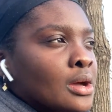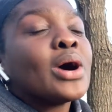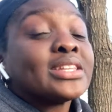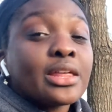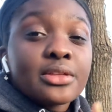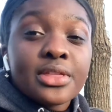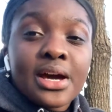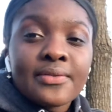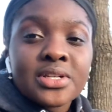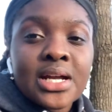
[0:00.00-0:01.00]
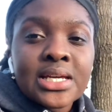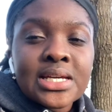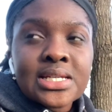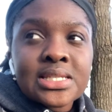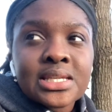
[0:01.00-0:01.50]
Another thing I've done
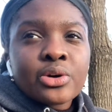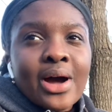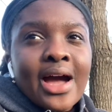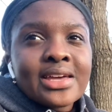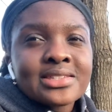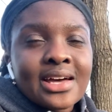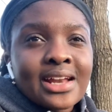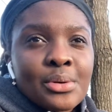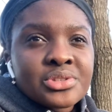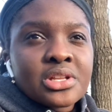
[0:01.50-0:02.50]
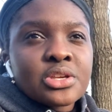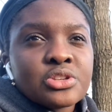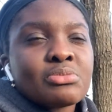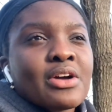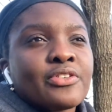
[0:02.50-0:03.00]
is, so I said I was gonna
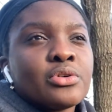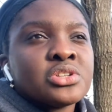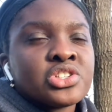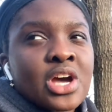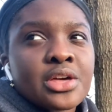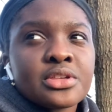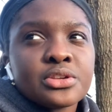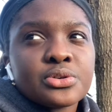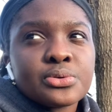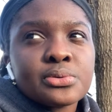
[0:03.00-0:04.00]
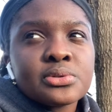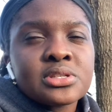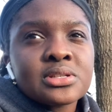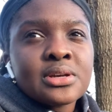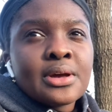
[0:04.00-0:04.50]
use my phone to check the news,